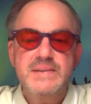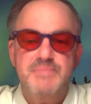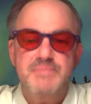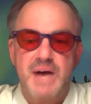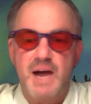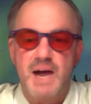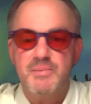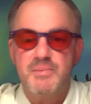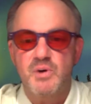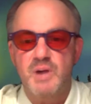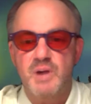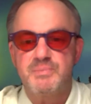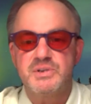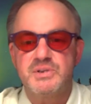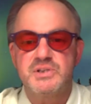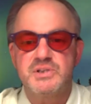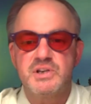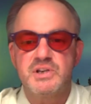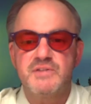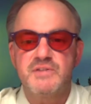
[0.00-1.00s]
Palmer upper
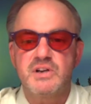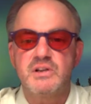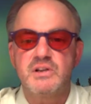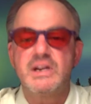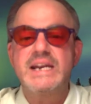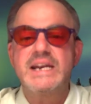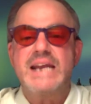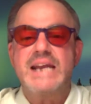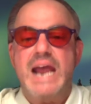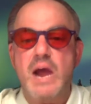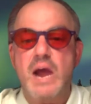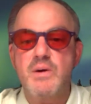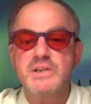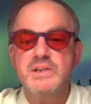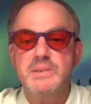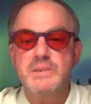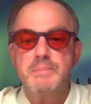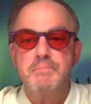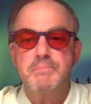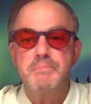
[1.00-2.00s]
cervical, and now
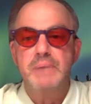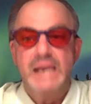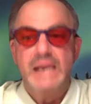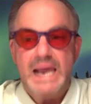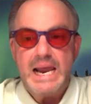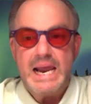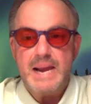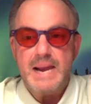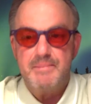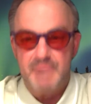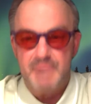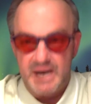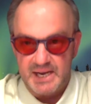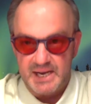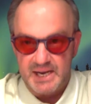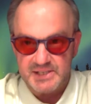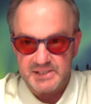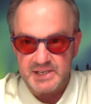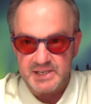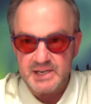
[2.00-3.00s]
is a Blair
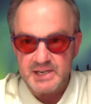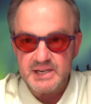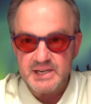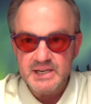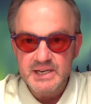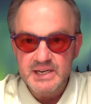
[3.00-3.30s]
master.